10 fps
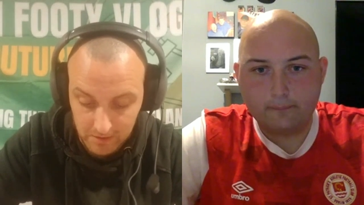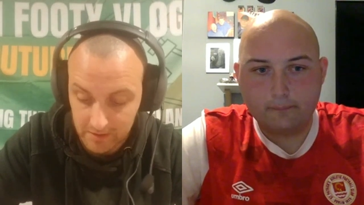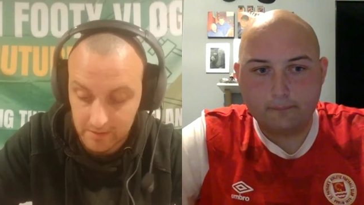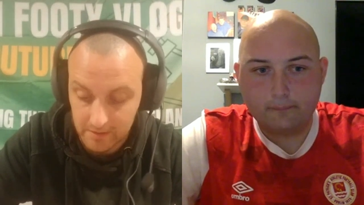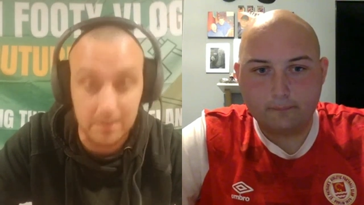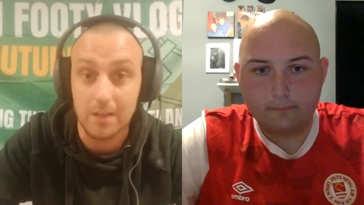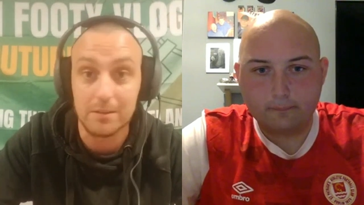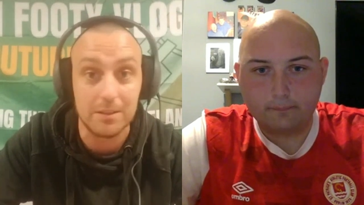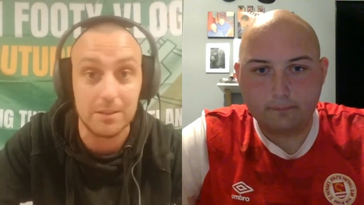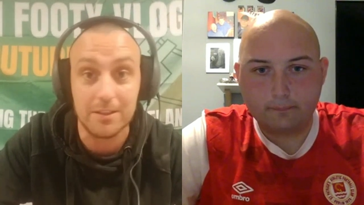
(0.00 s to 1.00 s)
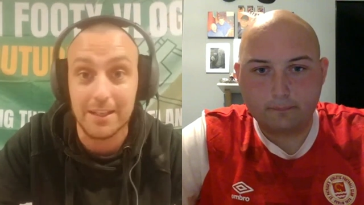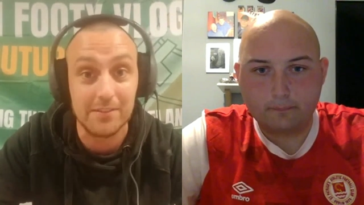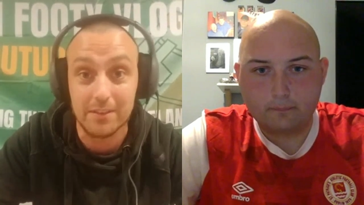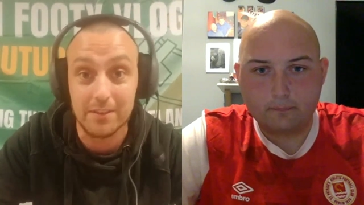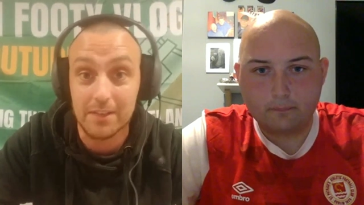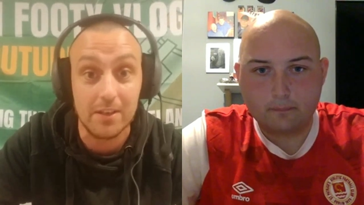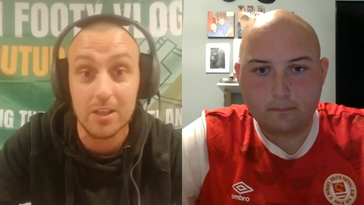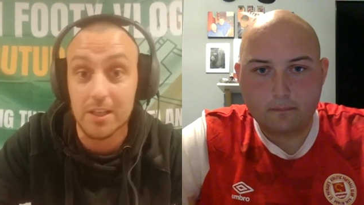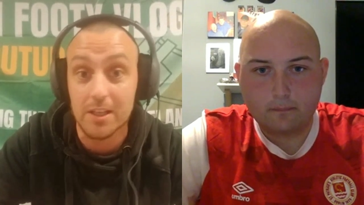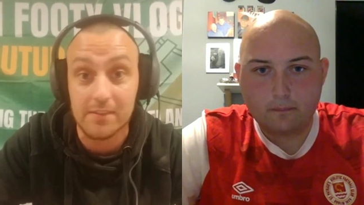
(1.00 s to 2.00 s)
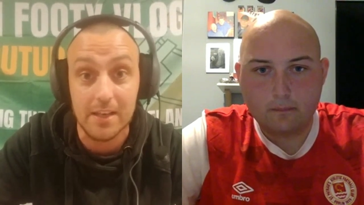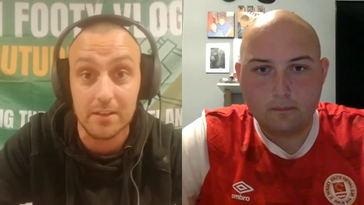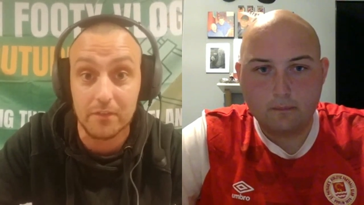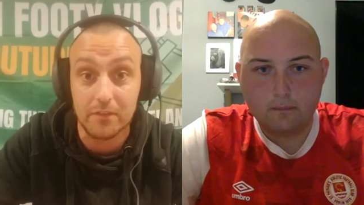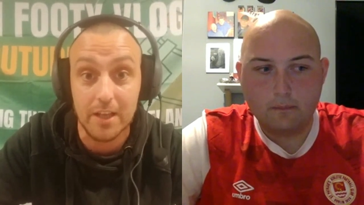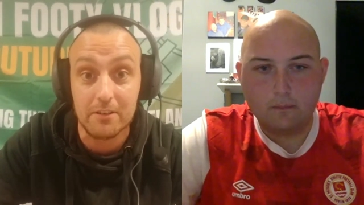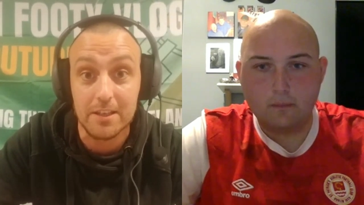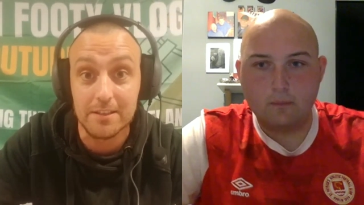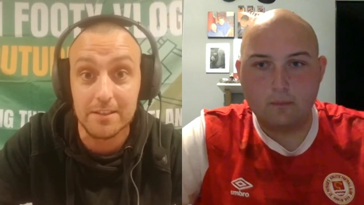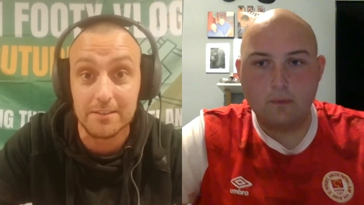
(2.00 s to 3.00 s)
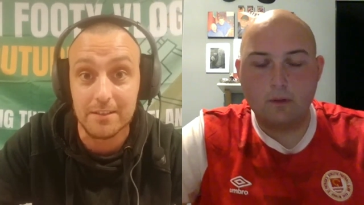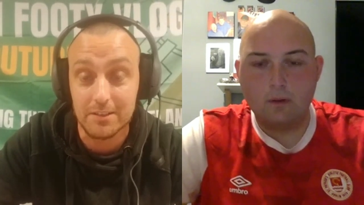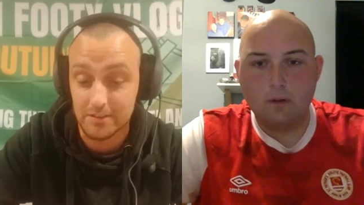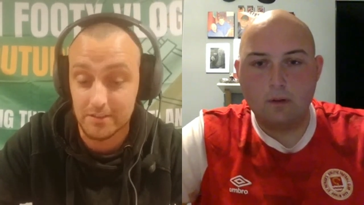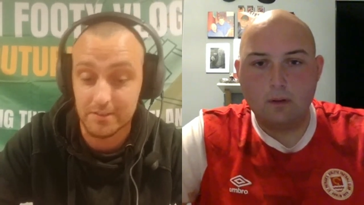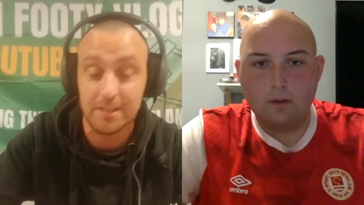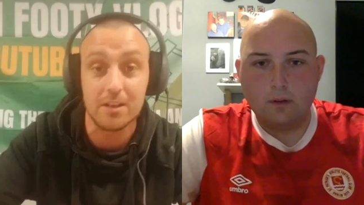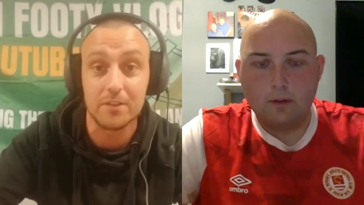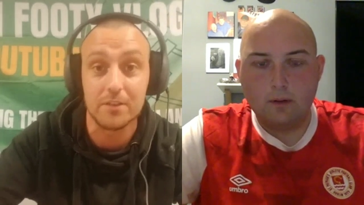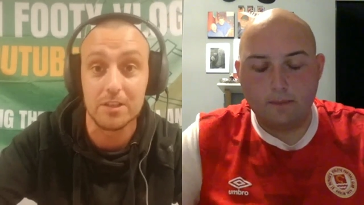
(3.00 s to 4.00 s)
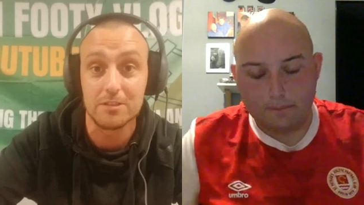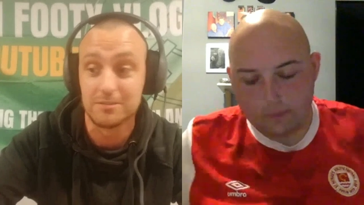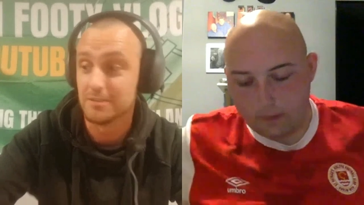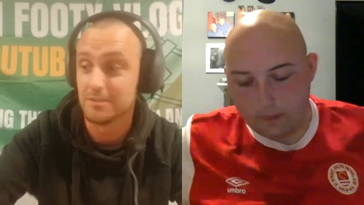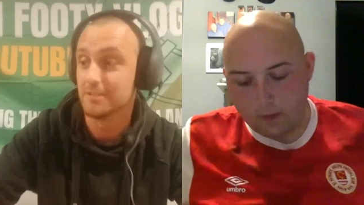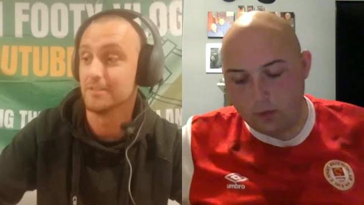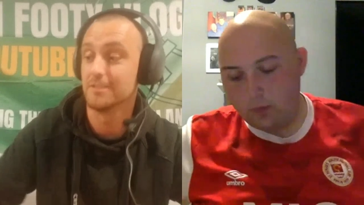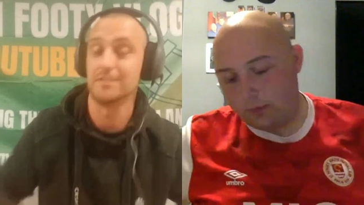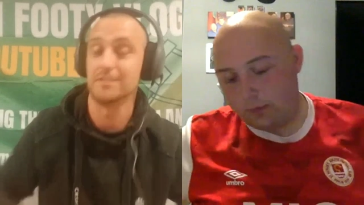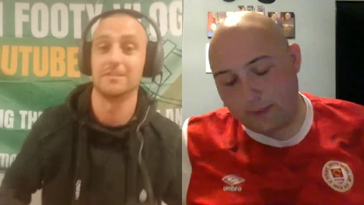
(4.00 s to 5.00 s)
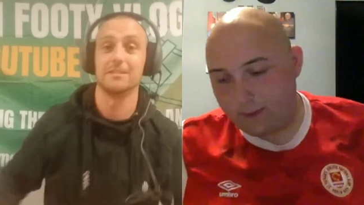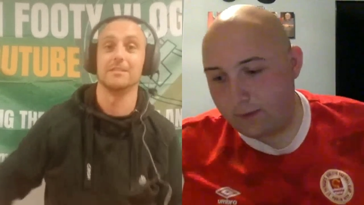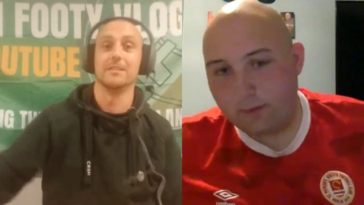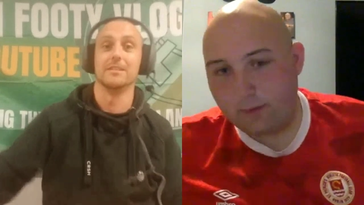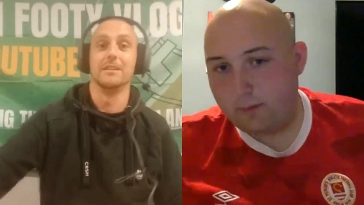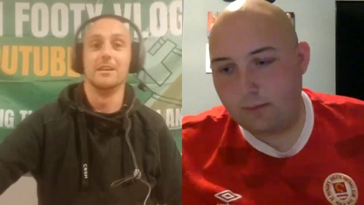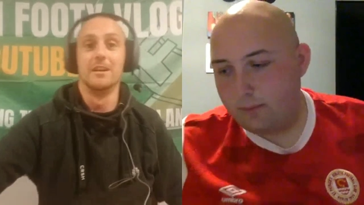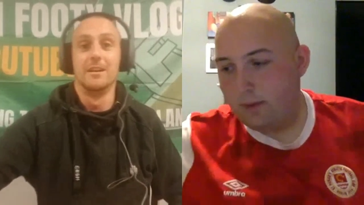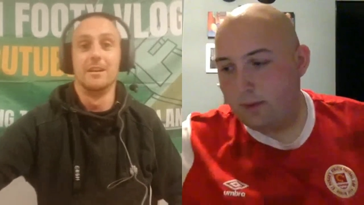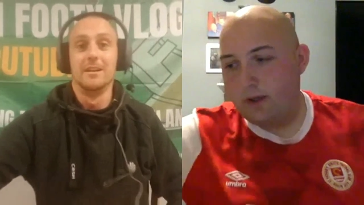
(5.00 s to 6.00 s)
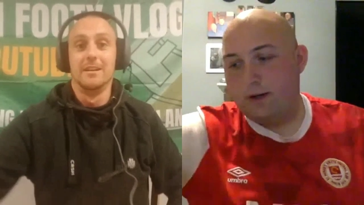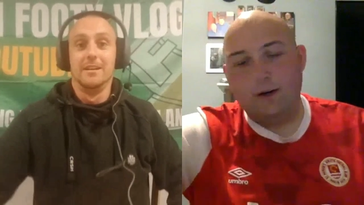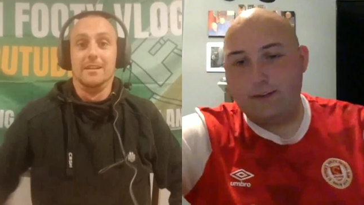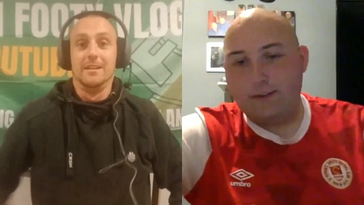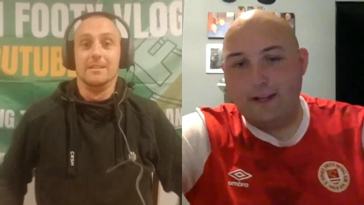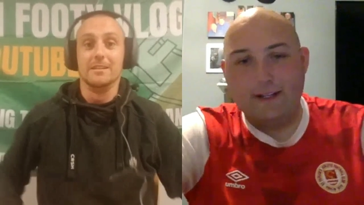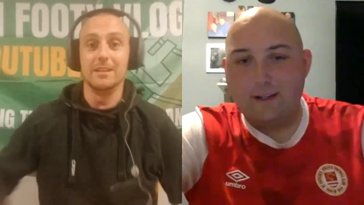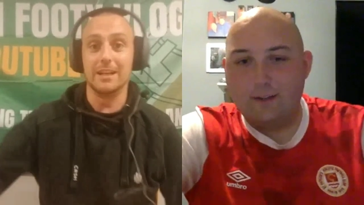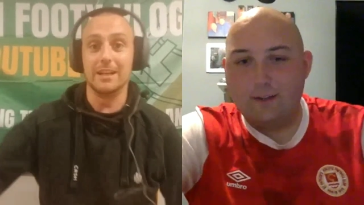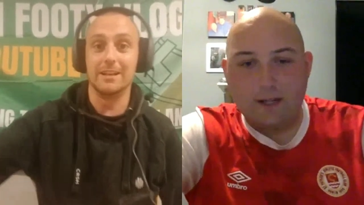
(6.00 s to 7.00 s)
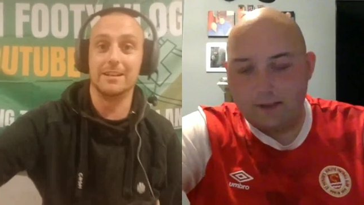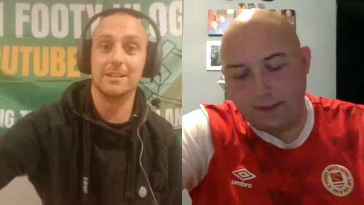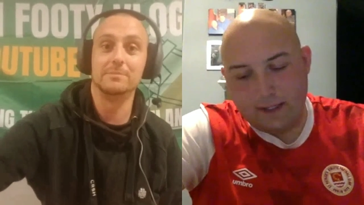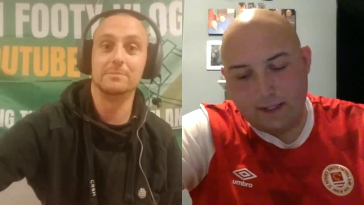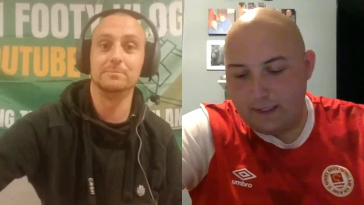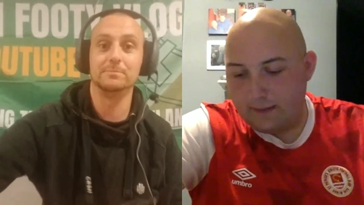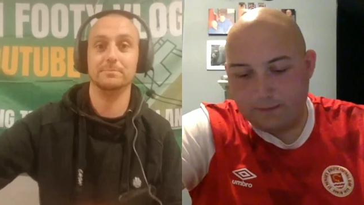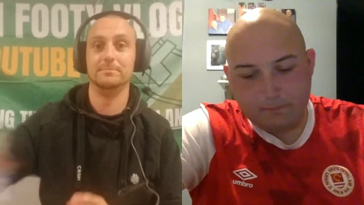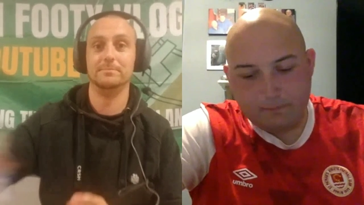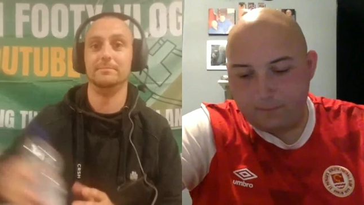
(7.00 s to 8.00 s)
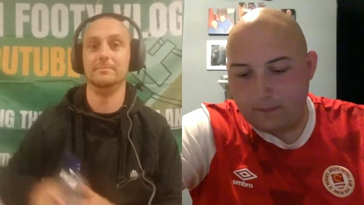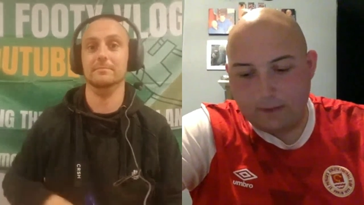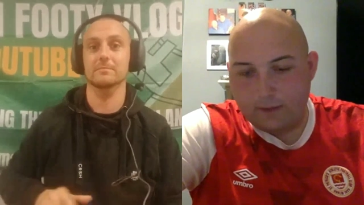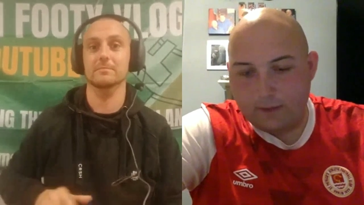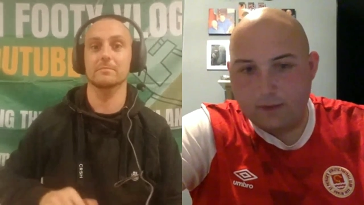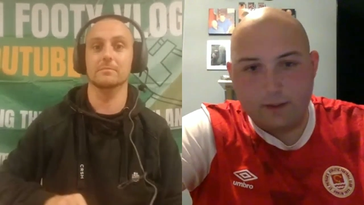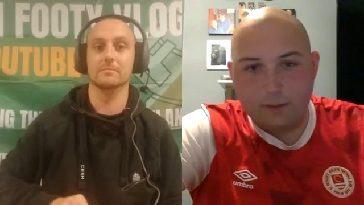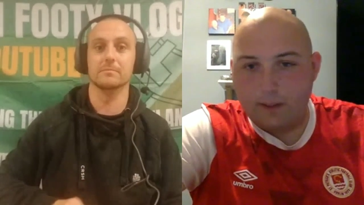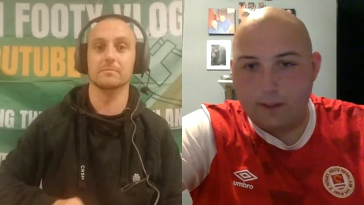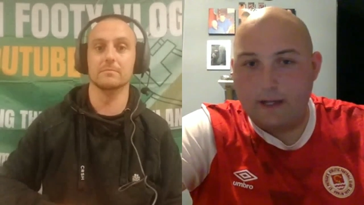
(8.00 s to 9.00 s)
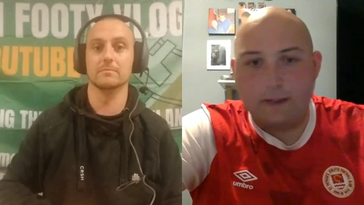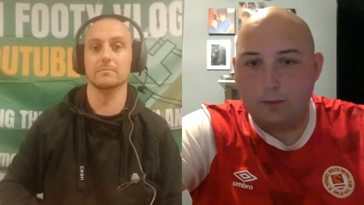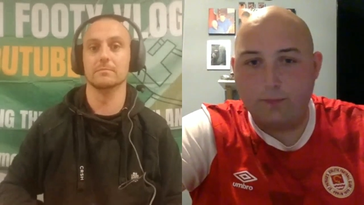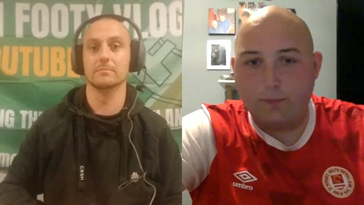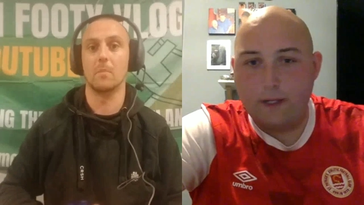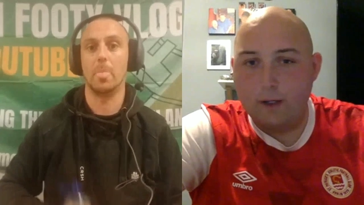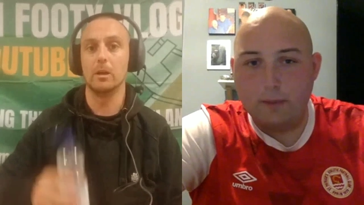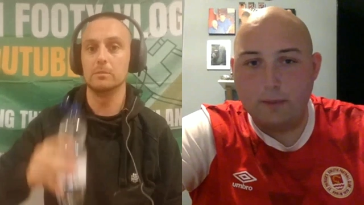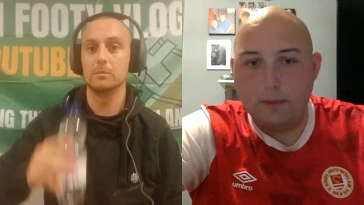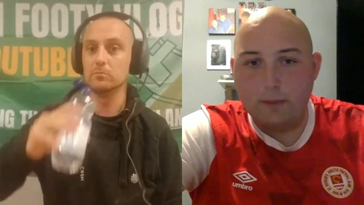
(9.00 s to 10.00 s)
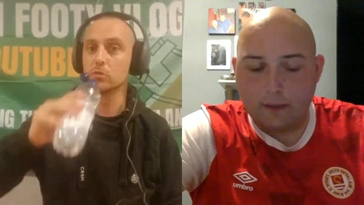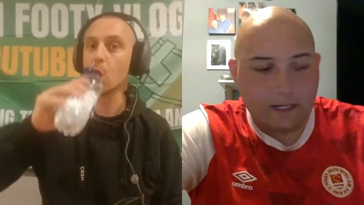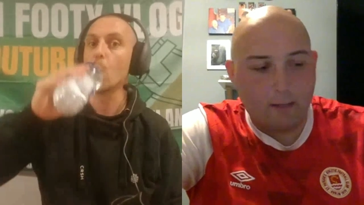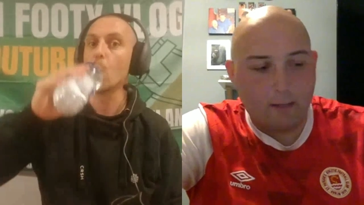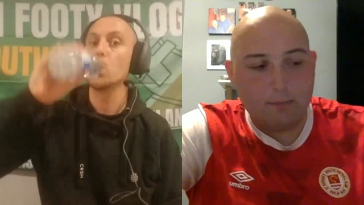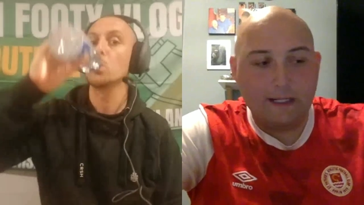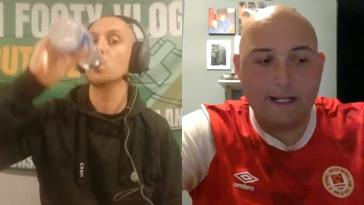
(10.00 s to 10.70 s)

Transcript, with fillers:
Speaker 1: look, that's that's all I can say in it for now, Kean. What do you think? Off you go.
Speaker 2: Well, oh, this is I, I seen this kicked and I listened to it and I was fuming. I